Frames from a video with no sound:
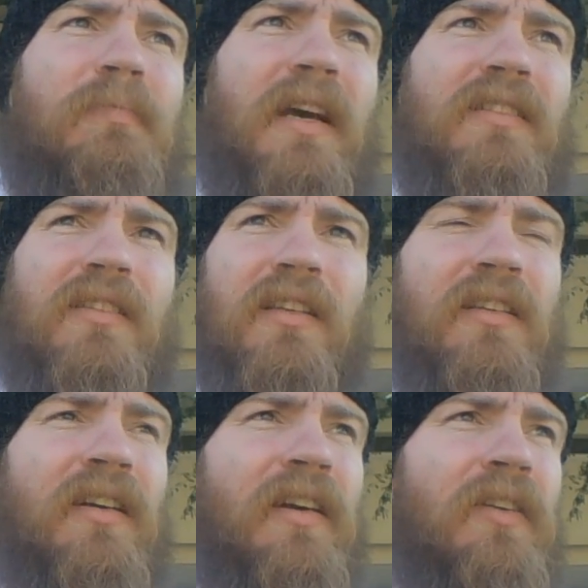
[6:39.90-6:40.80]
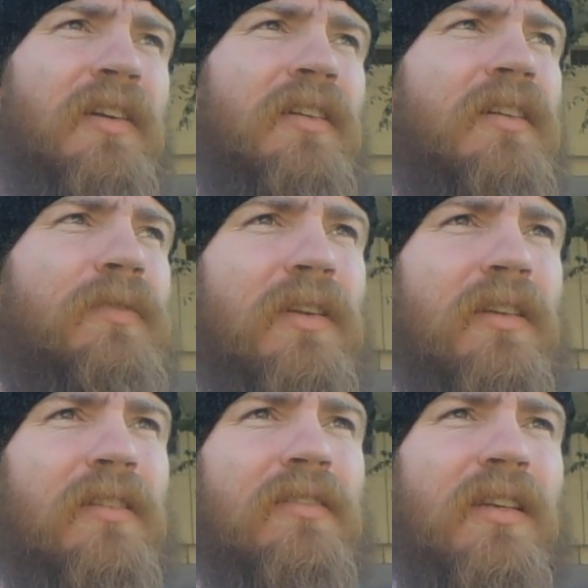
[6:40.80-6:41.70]
Pasadena area. I
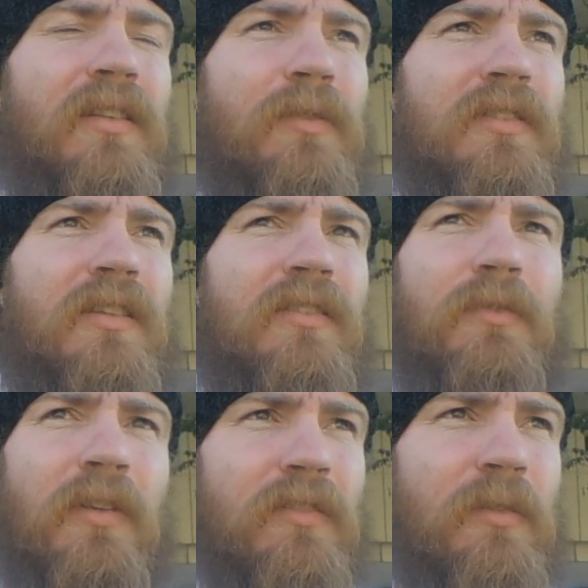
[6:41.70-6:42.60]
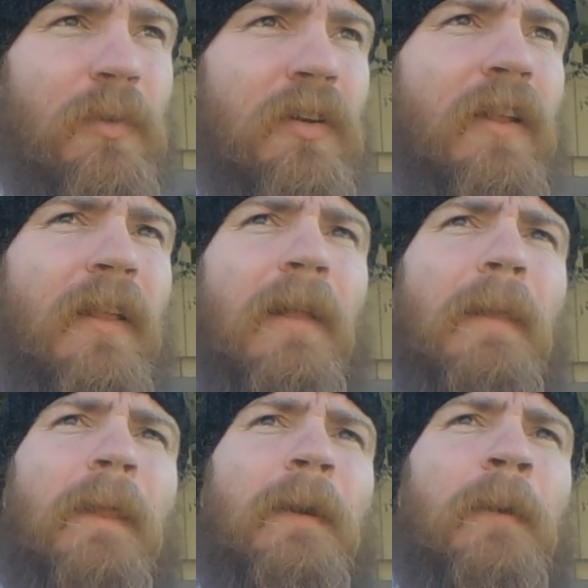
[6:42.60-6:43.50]
forget exactly where it's at. It's over there somewhere.
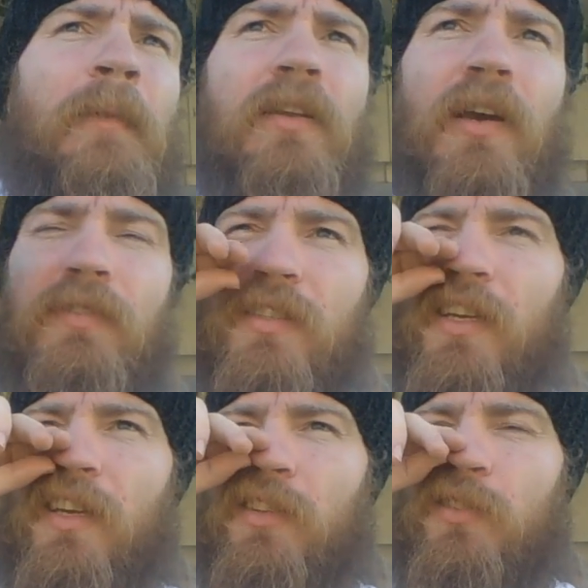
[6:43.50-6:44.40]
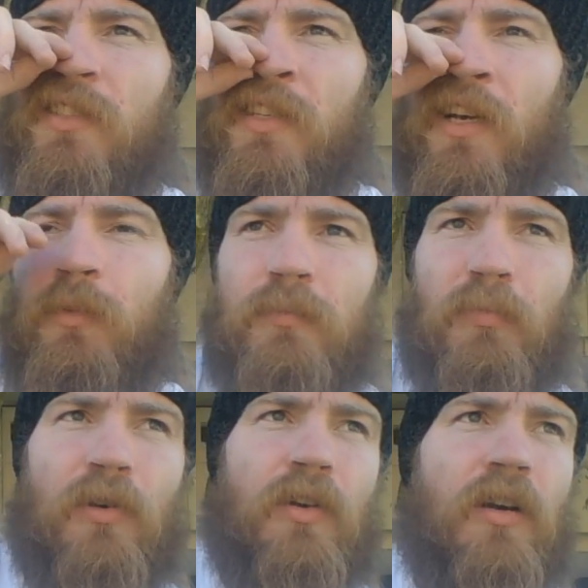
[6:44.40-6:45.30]
Then you have the second Houston Zion, which
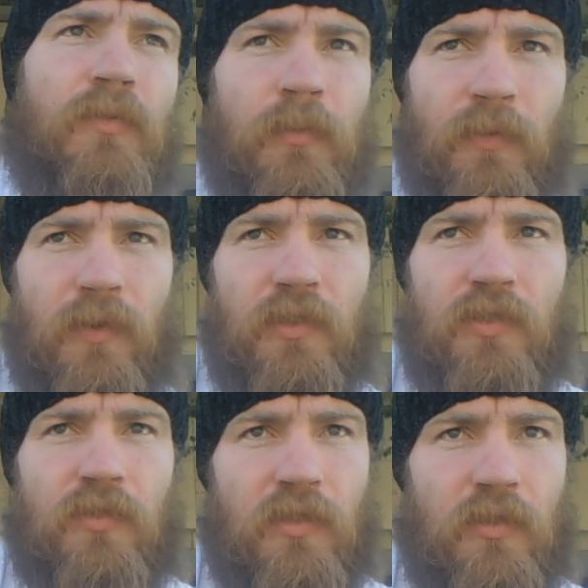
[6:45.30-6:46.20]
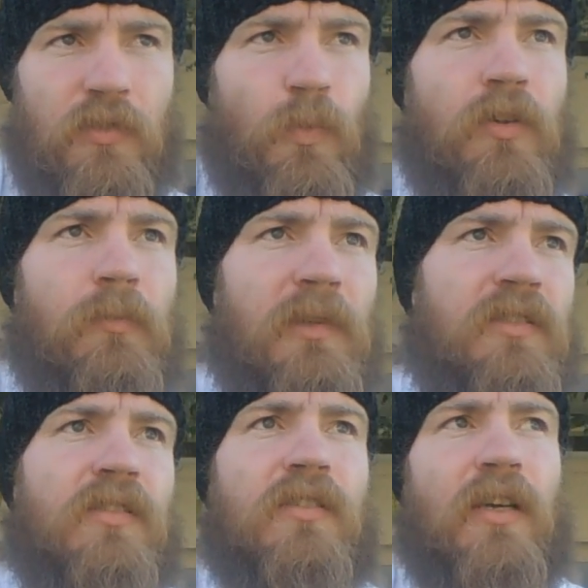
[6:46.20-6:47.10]
broke off from the first Houston. So it's World
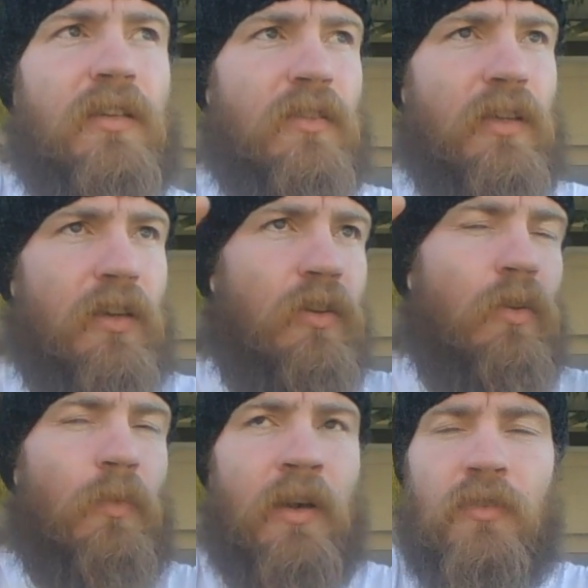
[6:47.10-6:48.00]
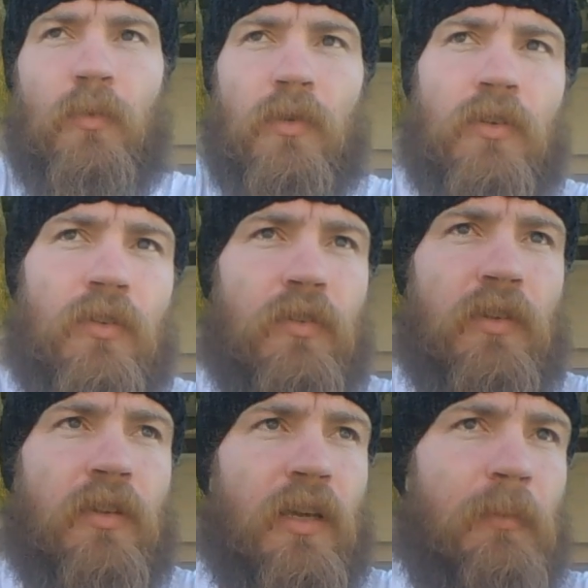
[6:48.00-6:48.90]
Mission Society. So they go around the world
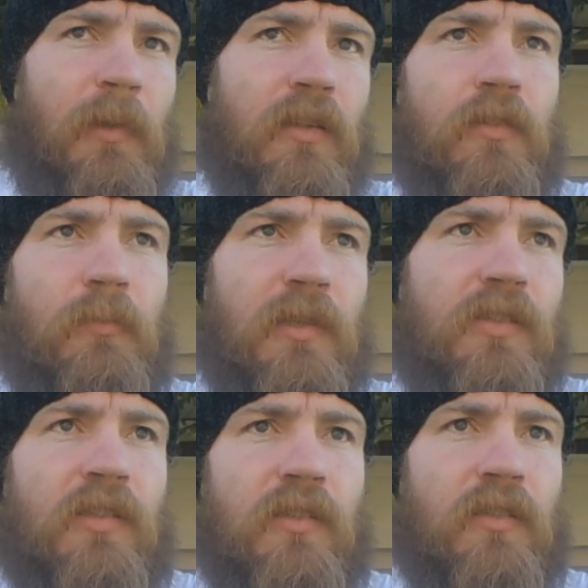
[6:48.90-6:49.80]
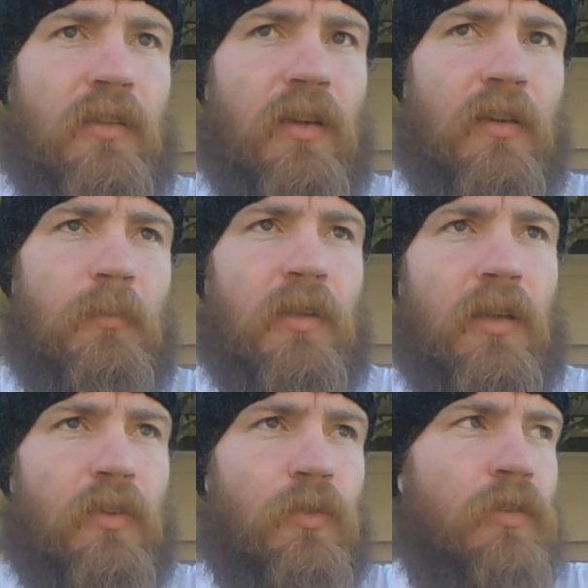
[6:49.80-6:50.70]
and like make little missions, and they're kind of been
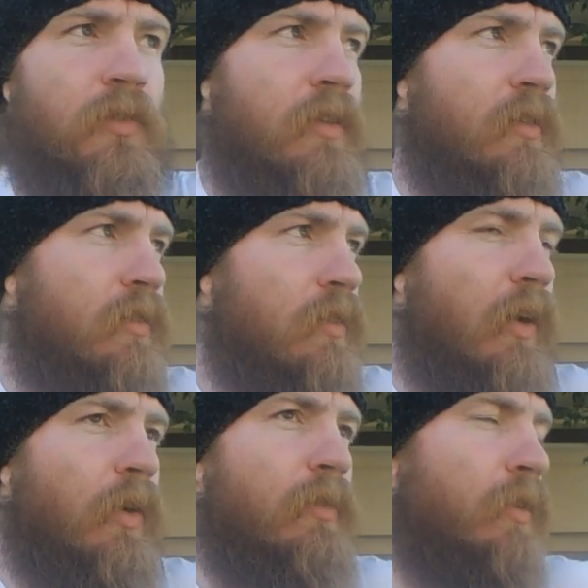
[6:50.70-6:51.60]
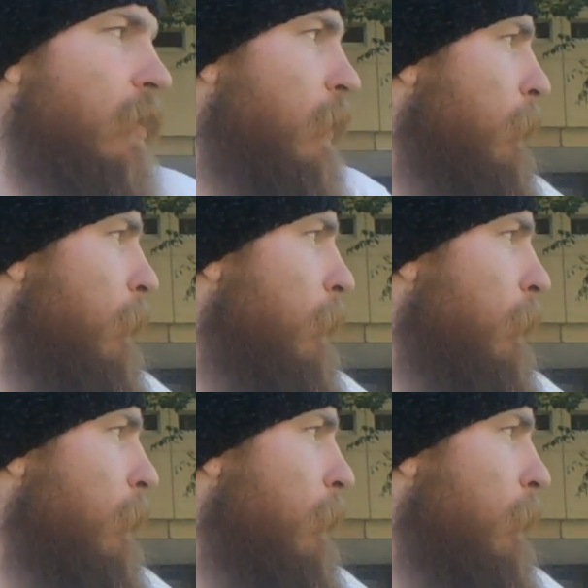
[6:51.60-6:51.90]
like growing, however.